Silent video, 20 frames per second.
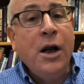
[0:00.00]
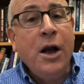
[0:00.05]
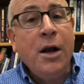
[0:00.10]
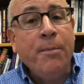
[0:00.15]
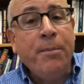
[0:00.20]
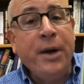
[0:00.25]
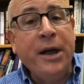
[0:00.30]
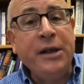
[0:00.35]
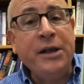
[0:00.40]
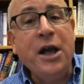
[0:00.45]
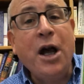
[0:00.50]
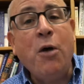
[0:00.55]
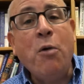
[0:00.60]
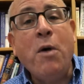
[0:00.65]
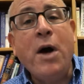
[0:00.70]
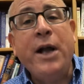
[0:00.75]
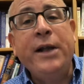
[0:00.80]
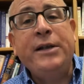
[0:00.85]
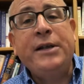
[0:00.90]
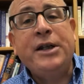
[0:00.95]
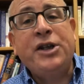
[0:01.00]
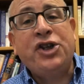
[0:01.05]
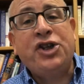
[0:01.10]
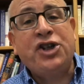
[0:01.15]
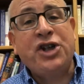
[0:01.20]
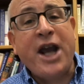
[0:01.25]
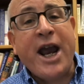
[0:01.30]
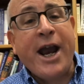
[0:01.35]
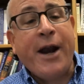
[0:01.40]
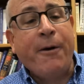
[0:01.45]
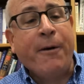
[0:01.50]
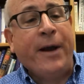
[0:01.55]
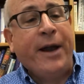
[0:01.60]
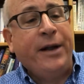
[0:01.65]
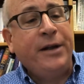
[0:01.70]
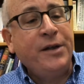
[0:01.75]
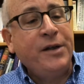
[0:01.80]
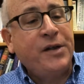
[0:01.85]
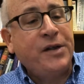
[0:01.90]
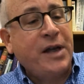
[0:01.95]
but no one to share
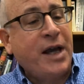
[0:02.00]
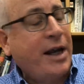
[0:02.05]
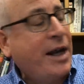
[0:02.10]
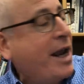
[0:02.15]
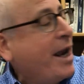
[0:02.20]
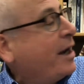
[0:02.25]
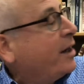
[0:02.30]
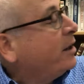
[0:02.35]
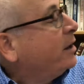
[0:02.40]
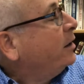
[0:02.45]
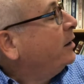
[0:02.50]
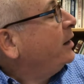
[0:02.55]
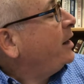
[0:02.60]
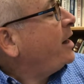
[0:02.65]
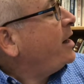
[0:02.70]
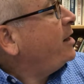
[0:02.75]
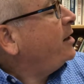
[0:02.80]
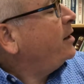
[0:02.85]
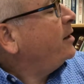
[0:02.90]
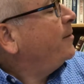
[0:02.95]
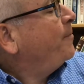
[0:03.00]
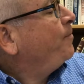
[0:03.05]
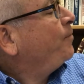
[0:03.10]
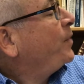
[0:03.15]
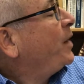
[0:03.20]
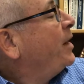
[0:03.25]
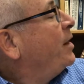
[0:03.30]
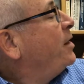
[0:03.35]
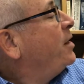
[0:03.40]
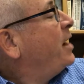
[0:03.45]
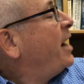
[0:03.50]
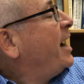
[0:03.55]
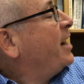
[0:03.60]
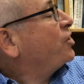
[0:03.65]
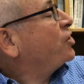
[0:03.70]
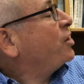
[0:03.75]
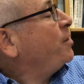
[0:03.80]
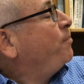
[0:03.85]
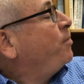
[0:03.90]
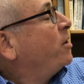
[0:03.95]
it, said Aunt Helene, as
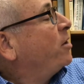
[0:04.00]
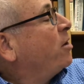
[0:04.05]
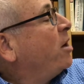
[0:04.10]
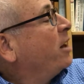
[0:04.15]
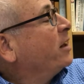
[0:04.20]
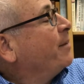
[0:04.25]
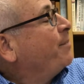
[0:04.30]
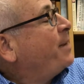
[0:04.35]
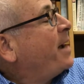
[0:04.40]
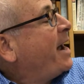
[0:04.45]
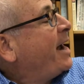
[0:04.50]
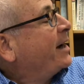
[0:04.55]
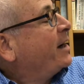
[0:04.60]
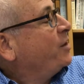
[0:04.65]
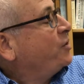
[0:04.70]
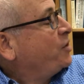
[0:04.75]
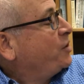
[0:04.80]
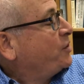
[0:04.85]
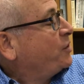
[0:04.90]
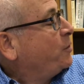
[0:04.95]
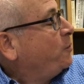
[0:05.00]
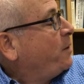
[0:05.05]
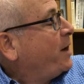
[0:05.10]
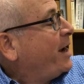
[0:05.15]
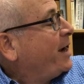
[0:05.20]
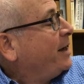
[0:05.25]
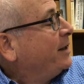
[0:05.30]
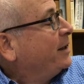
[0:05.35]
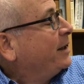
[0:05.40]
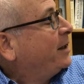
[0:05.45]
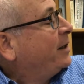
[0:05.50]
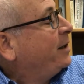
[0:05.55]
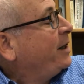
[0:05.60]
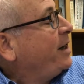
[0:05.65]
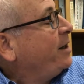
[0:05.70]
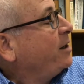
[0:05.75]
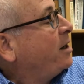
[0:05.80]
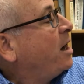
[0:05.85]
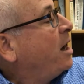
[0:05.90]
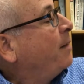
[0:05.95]
she put all the packages away in the
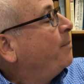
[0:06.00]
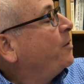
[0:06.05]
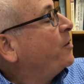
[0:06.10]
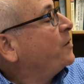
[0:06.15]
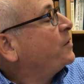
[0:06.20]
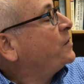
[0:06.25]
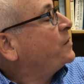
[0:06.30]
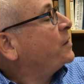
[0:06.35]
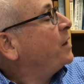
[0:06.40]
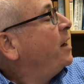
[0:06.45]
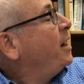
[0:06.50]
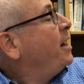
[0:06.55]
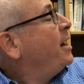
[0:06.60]
clean cupboards.